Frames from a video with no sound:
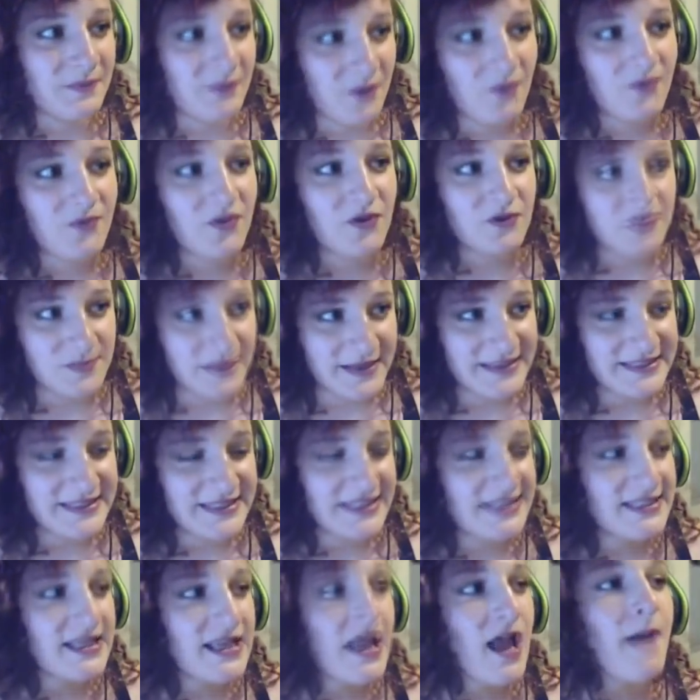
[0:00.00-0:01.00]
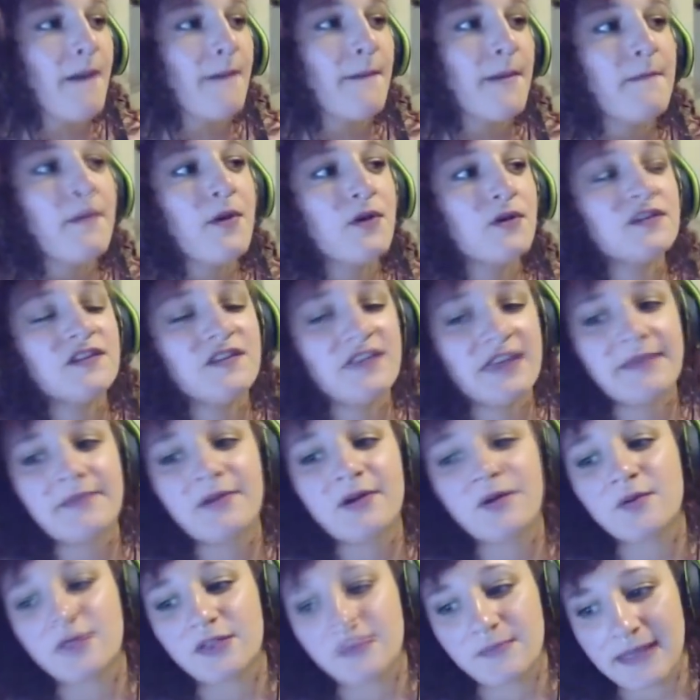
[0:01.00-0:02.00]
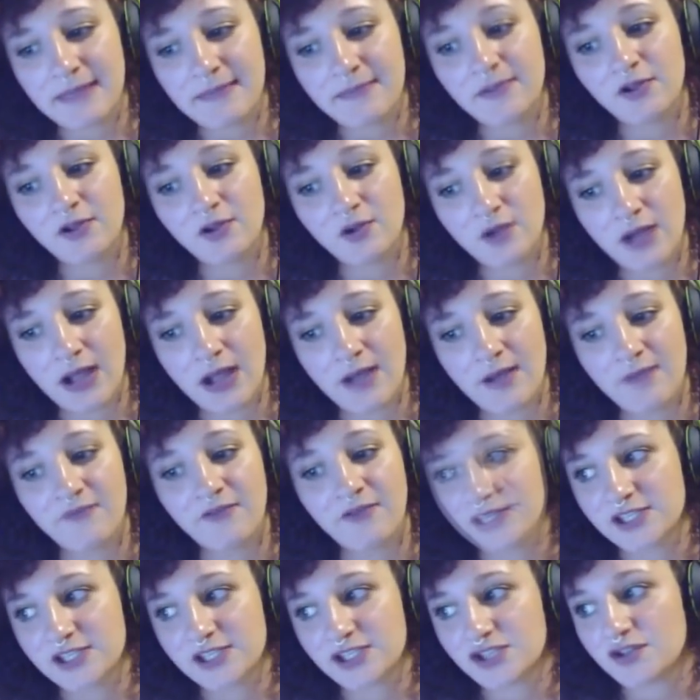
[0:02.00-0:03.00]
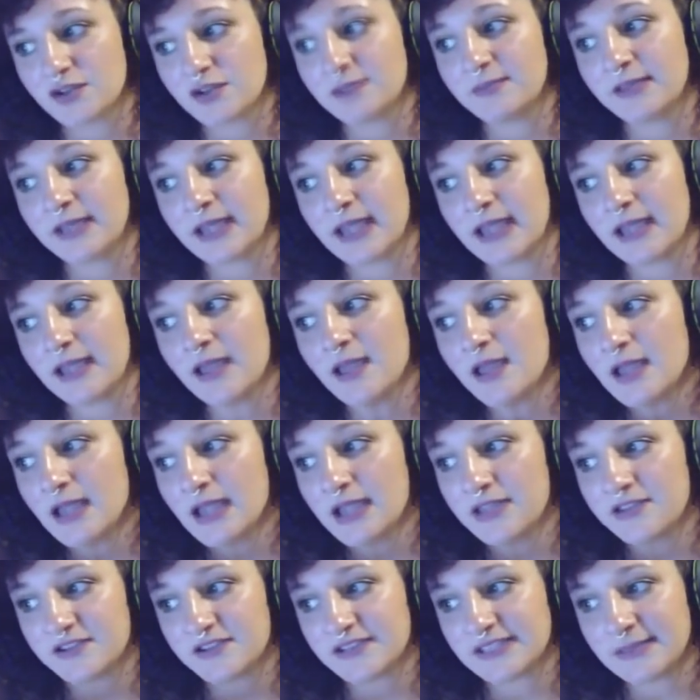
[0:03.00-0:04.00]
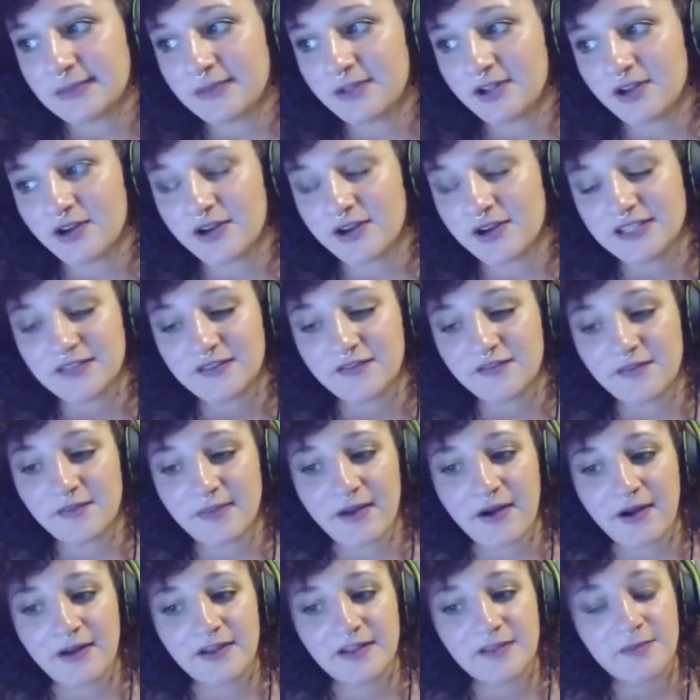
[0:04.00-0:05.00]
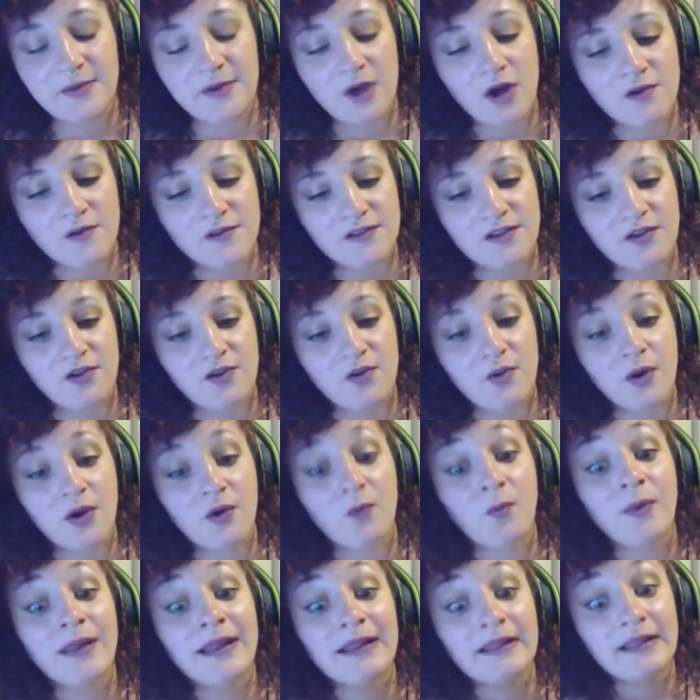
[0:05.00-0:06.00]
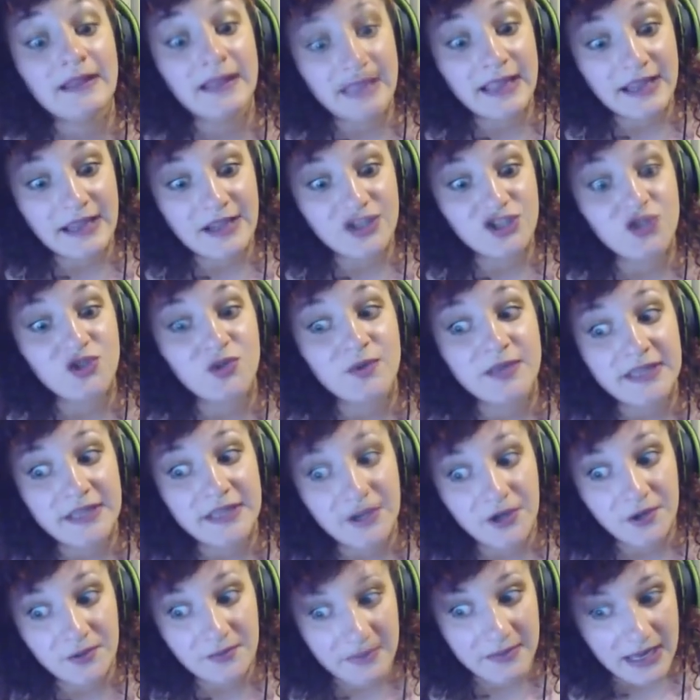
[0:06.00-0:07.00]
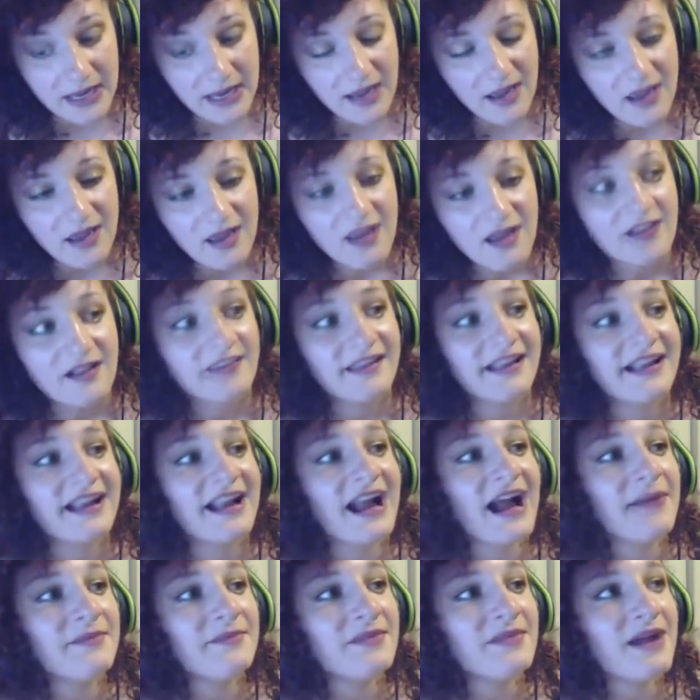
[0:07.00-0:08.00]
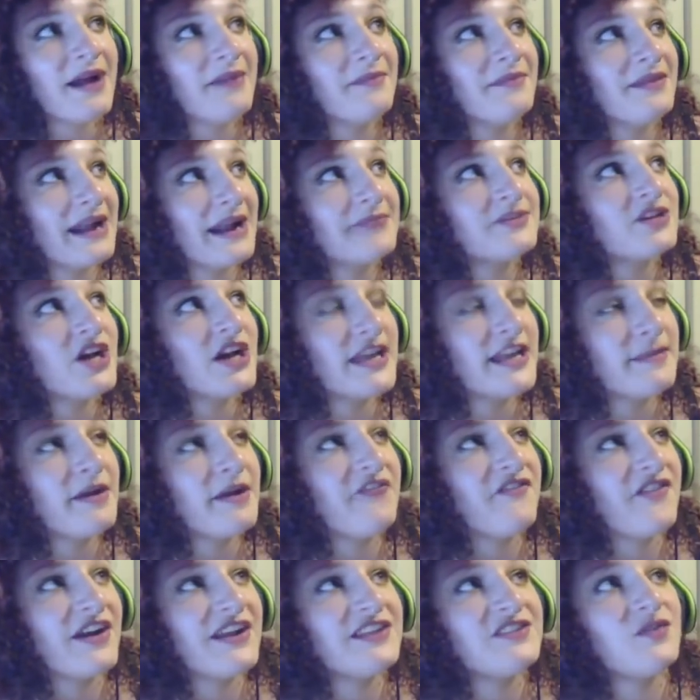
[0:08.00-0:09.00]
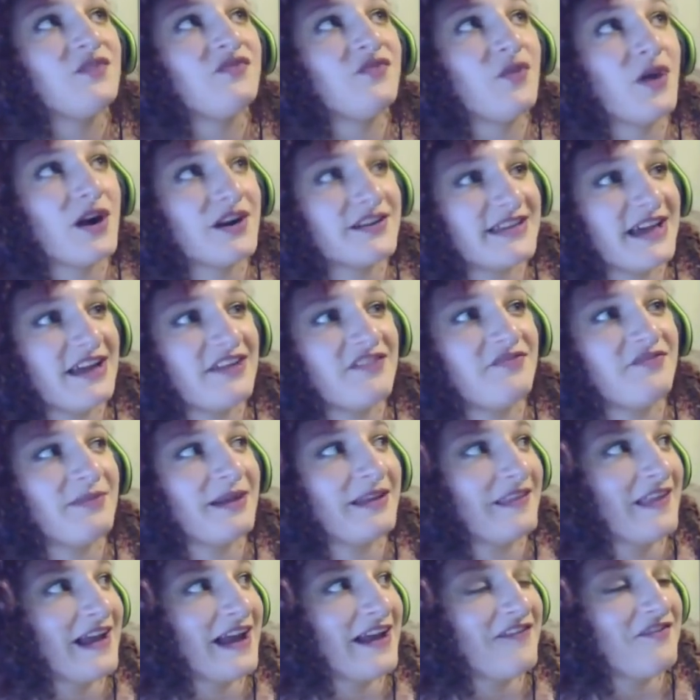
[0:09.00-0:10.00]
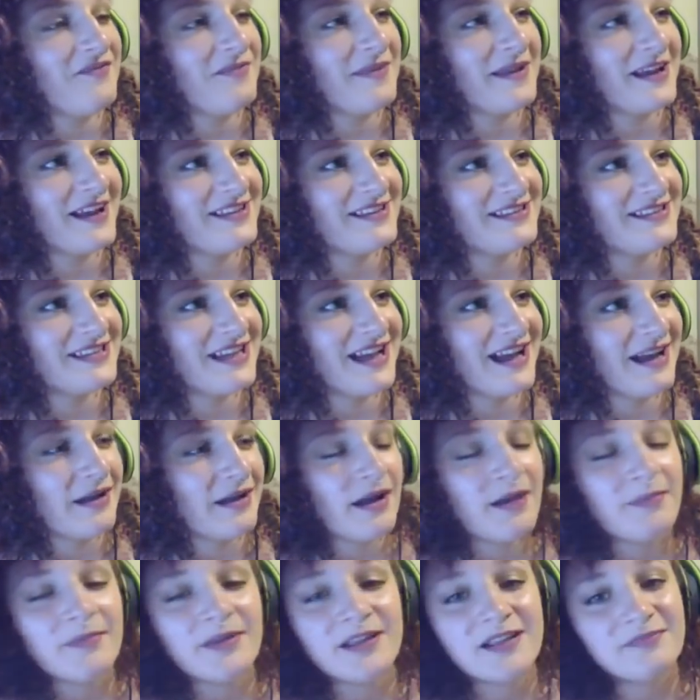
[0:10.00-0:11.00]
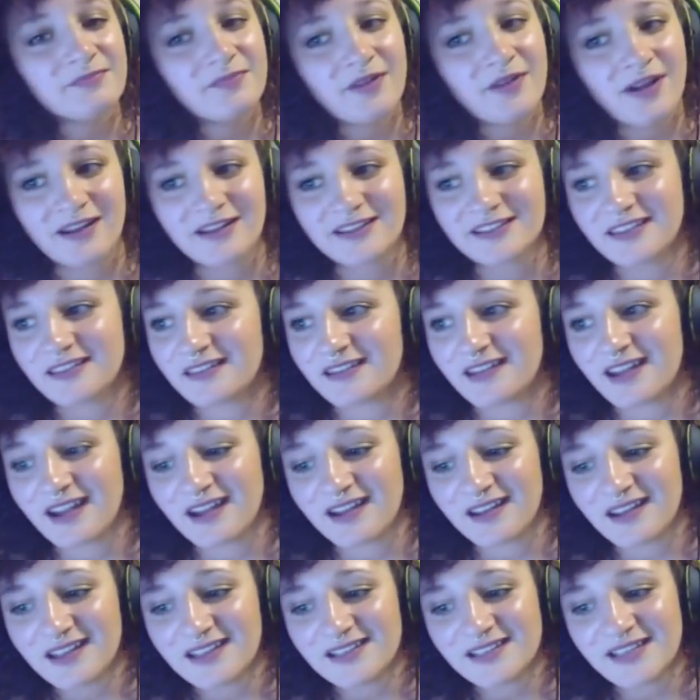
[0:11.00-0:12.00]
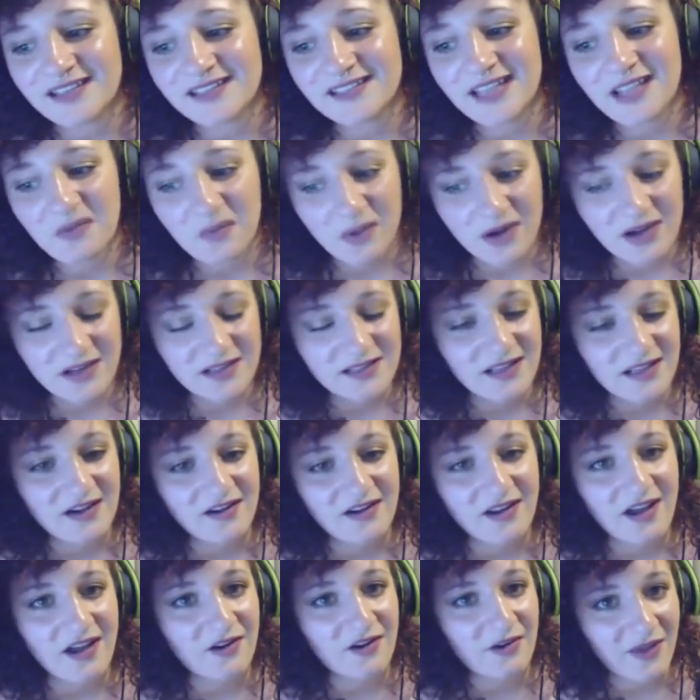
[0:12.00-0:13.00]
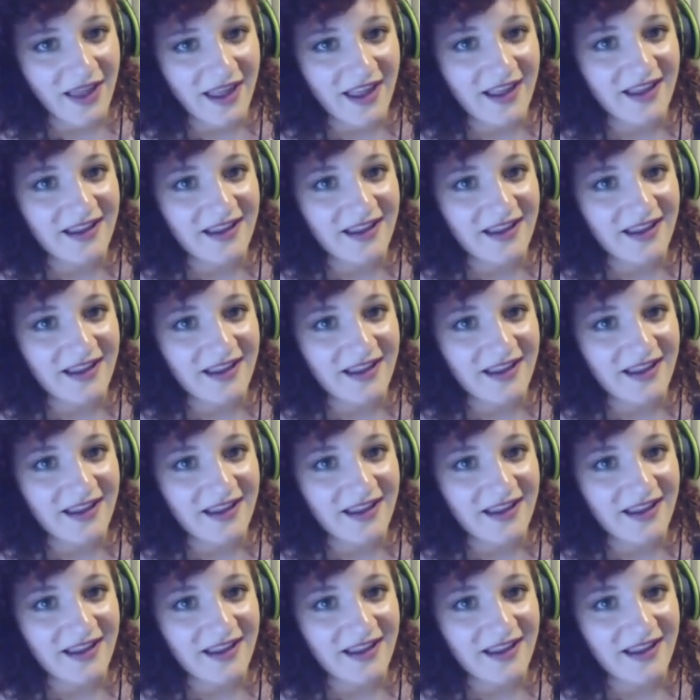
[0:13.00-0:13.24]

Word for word: those places, but most of them are with people who come from extremely either similar or different backgrounds, but also who are willing to hear me. Like I'm I mean, I'm talking about friends who have walked out of my life because I, am a product of the 90s. I say words that are not okay